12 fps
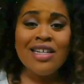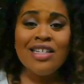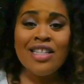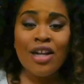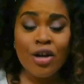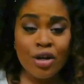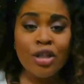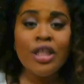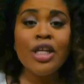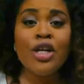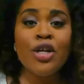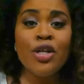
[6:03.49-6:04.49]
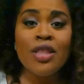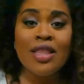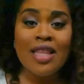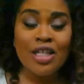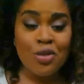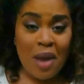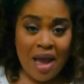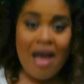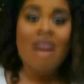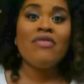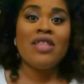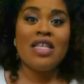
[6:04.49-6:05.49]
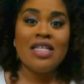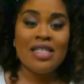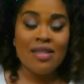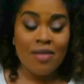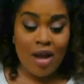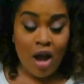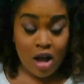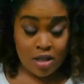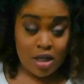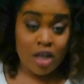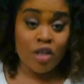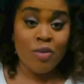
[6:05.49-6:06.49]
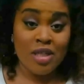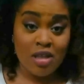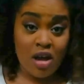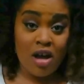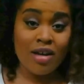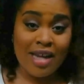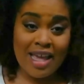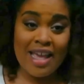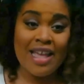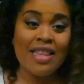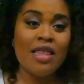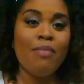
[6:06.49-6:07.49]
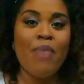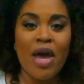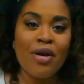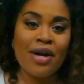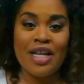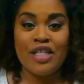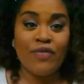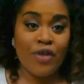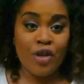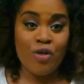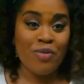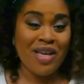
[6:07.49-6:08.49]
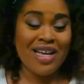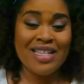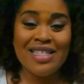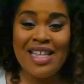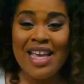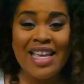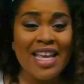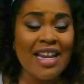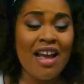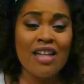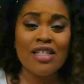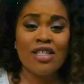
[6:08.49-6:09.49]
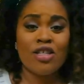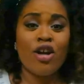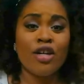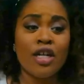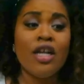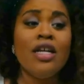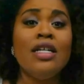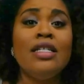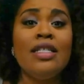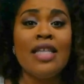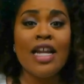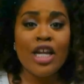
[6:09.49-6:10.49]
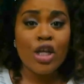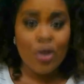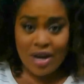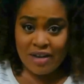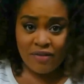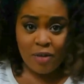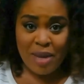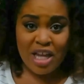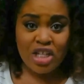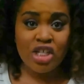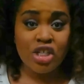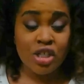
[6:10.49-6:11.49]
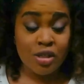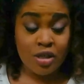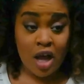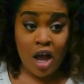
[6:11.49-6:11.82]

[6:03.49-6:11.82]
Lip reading: The earlier that you have these documents on hand, the better it is for you, because they cannot start sending your information to